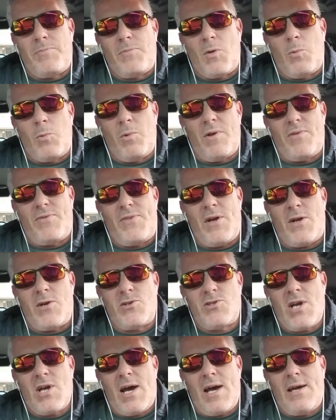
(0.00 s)
with their
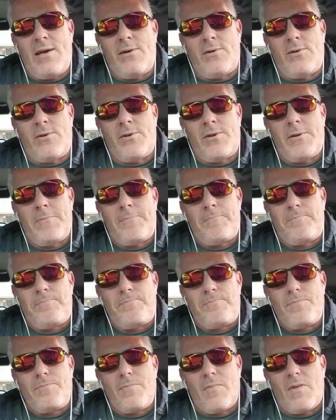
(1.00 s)
child
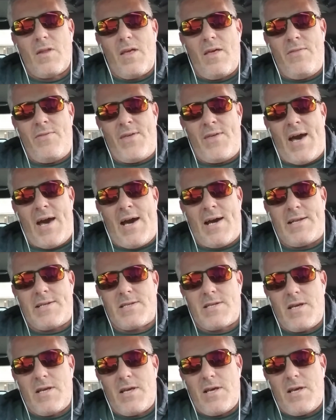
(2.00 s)

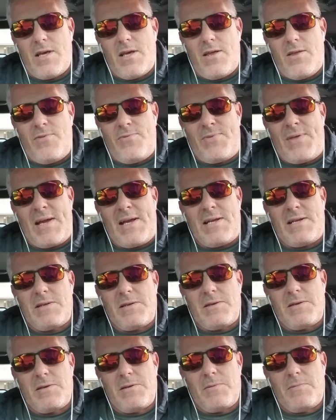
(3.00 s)
that they
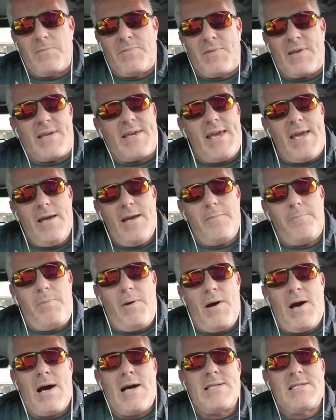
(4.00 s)
can't
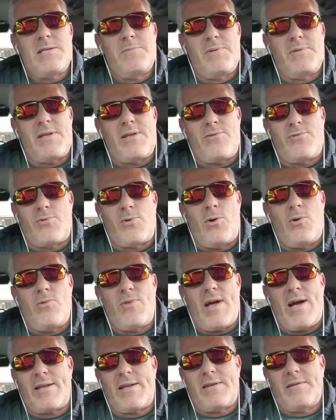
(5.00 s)
possibly throw
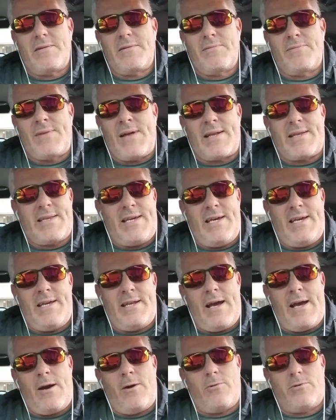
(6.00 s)
that kid
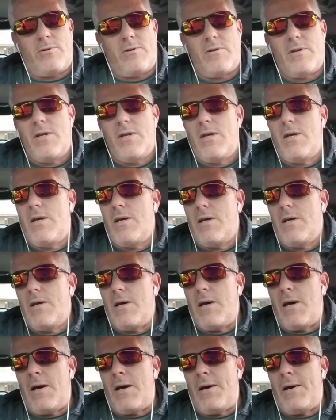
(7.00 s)
out.
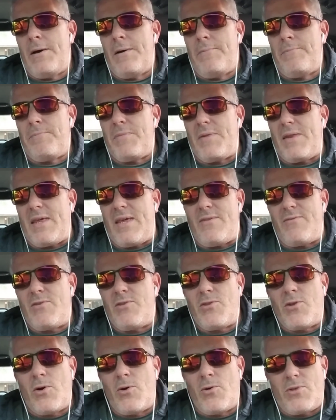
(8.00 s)

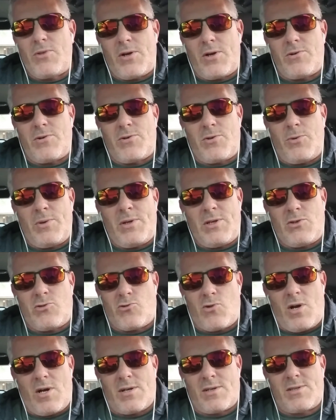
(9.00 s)
Even though they're doing
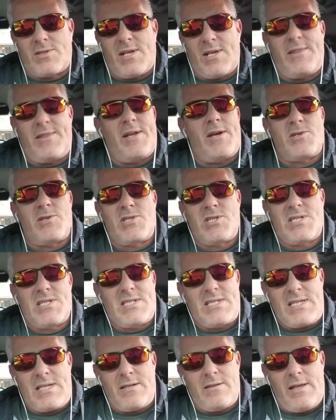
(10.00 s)
drugs and they're
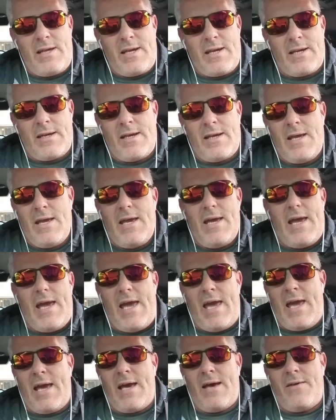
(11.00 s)
stealing
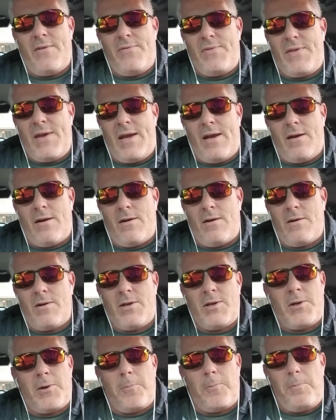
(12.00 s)
and they're,
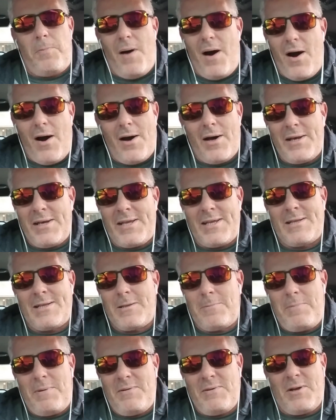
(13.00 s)
you know, pawning
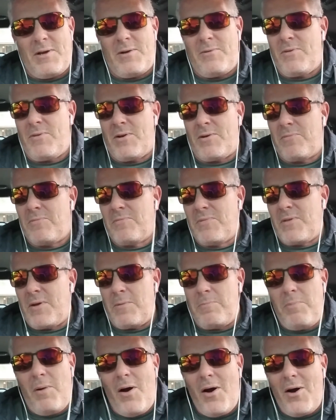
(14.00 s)
they're
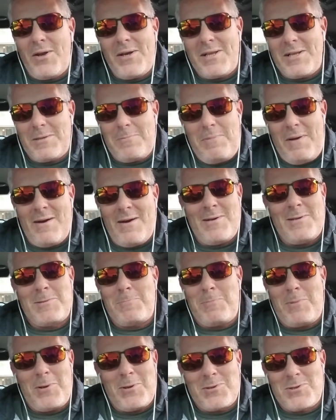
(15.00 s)
pawning the parents'
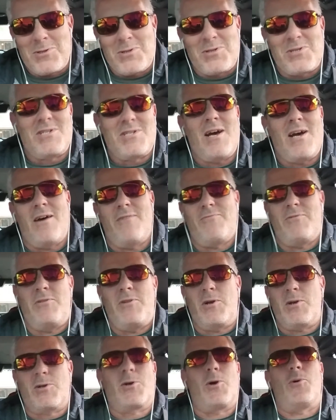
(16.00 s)
personal stuff, and
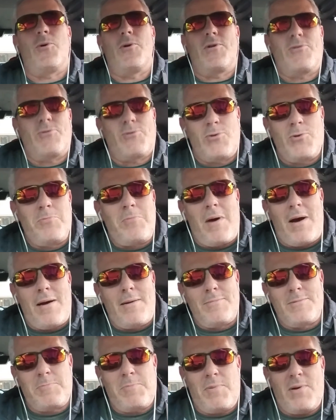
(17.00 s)
they're going through
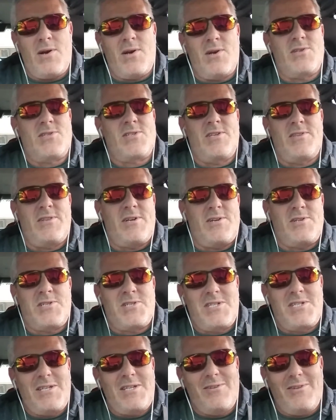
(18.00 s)
mom's purse and they're
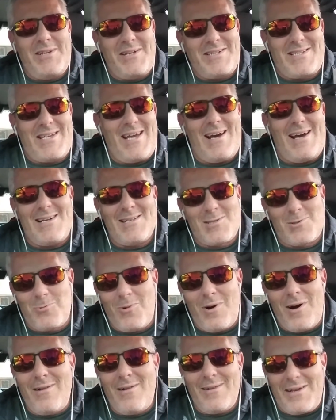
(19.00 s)
stealing dad's
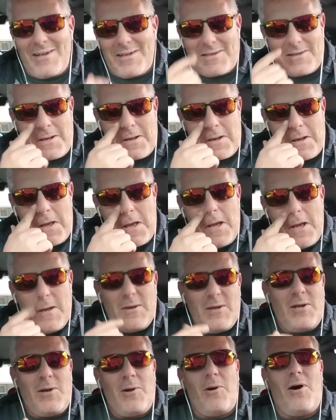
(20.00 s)
wallet, and,
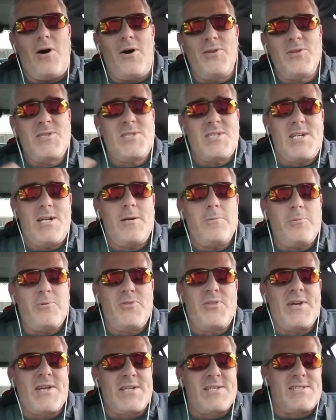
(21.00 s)
you know, all these terrible
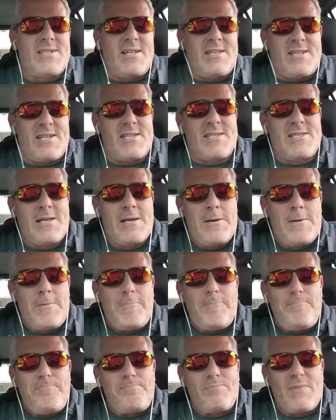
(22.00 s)
things that this
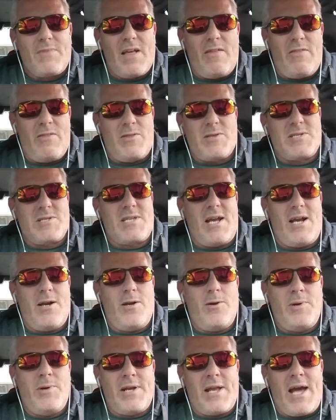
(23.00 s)

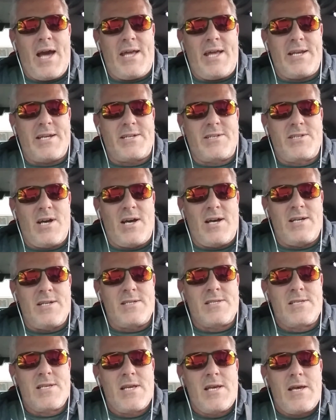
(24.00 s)
heroin addict
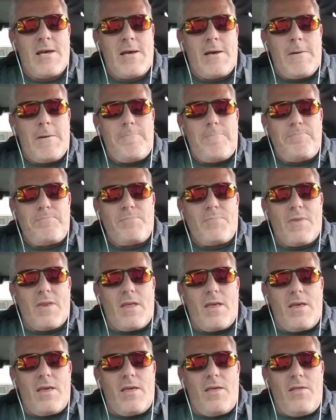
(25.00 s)
does,
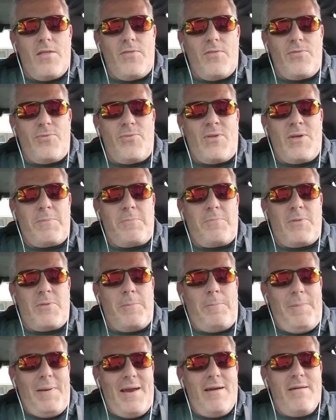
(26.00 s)
the
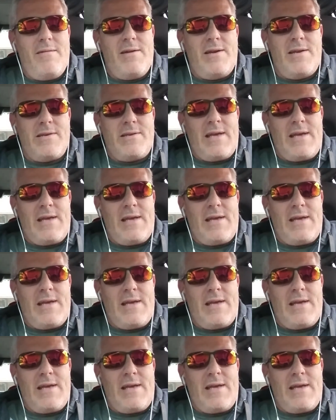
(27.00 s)
parent